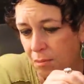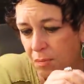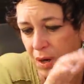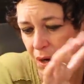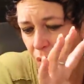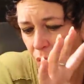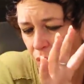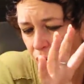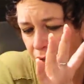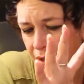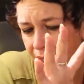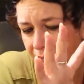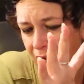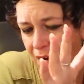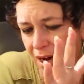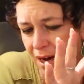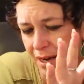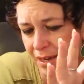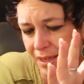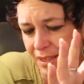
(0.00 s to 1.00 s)
But holding
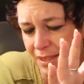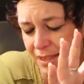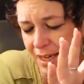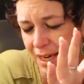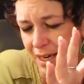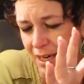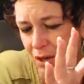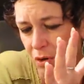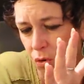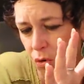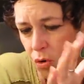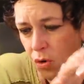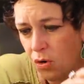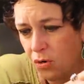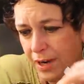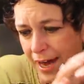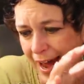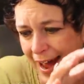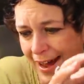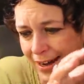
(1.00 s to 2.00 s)
on is getting
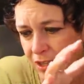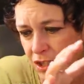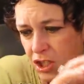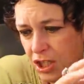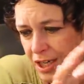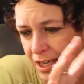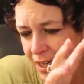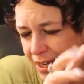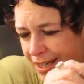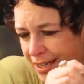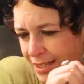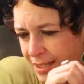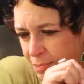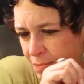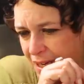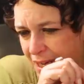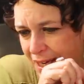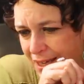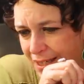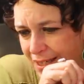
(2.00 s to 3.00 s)
old. Action is
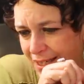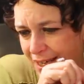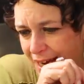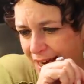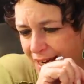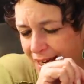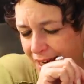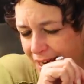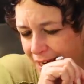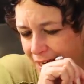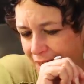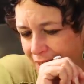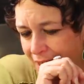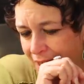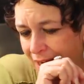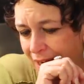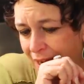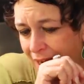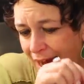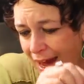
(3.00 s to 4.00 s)
being taken.
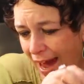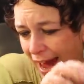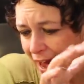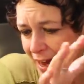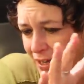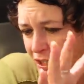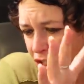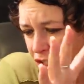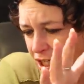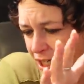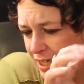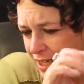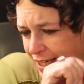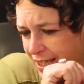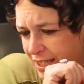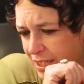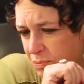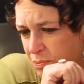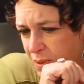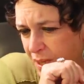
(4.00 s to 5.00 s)
Action
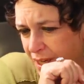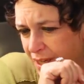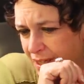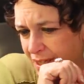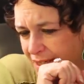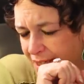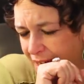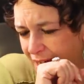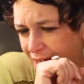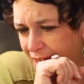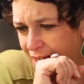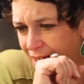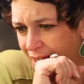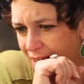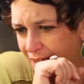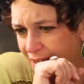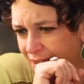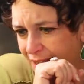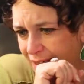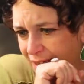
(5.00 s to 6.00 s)
is being
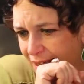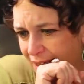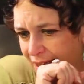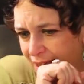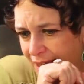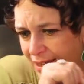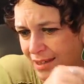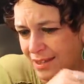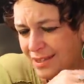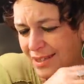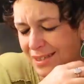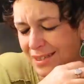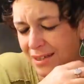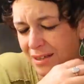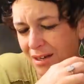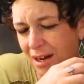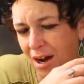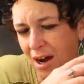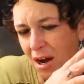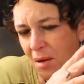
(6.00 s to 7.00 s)
taken. This is
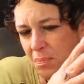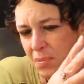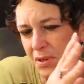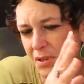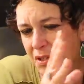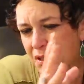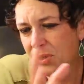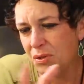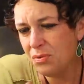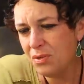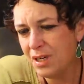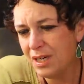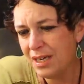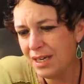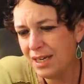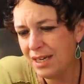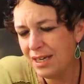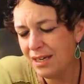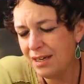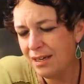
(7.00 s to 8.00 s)
an
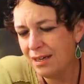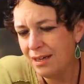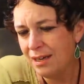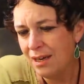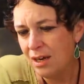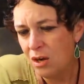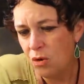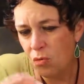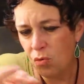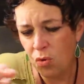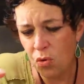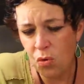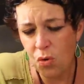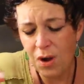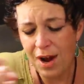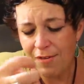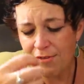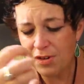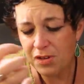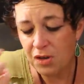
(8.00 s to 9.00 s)
opportunity.
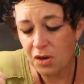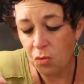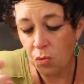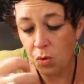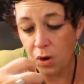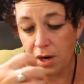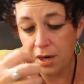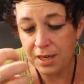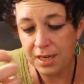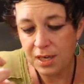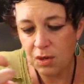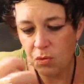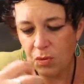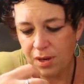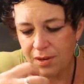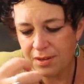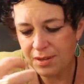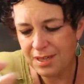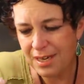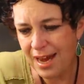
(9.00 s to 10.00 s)
Whoever they're working
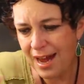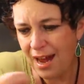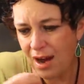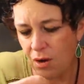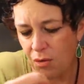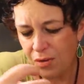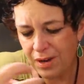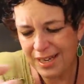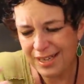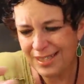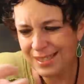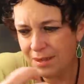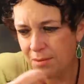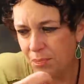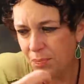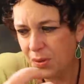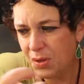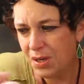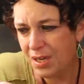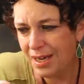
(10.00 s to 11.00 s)
with now
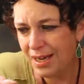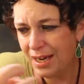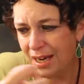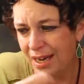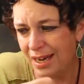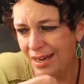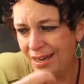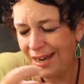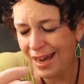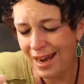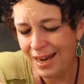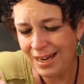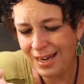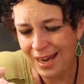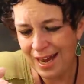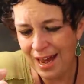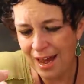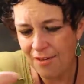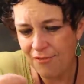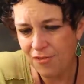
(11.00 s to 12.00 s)
isn't putting in
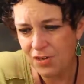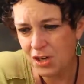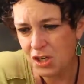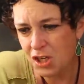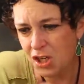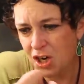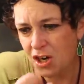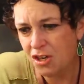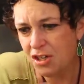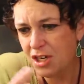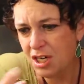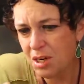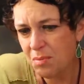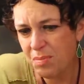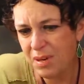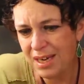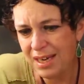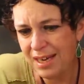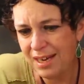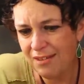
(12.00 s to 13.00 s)
any effort. You're going to
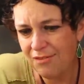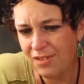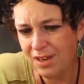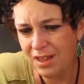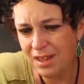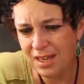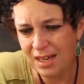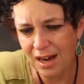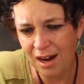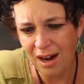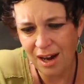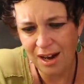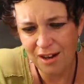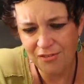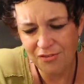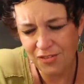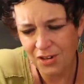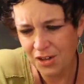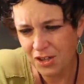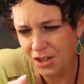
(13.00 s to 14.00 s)
be given the
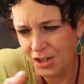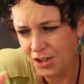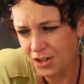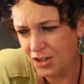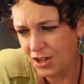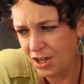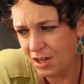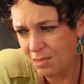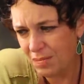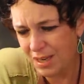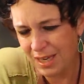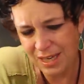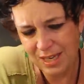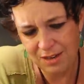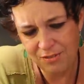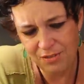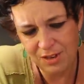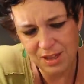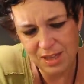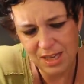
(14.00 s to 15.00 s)
offer. You're going to be
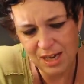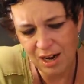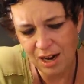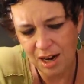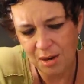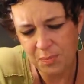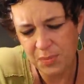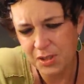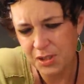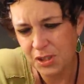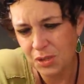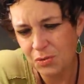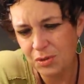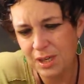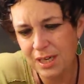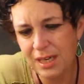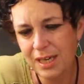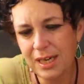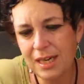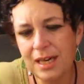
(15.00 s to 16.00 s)
given the
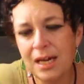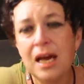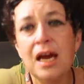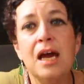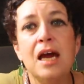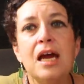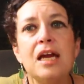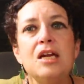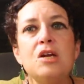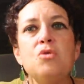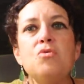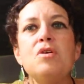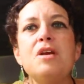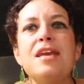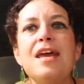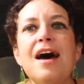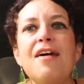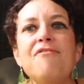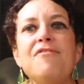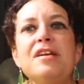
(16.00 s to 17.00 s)
opportunity. You
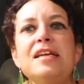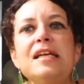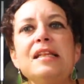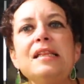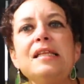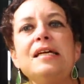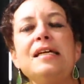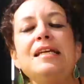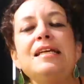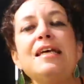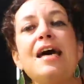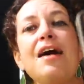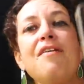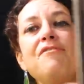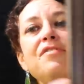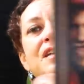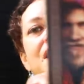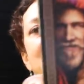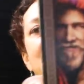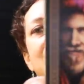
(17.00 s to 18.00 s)
definitely,
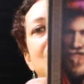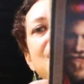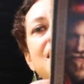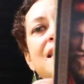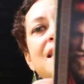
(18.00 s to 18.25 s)
definitely,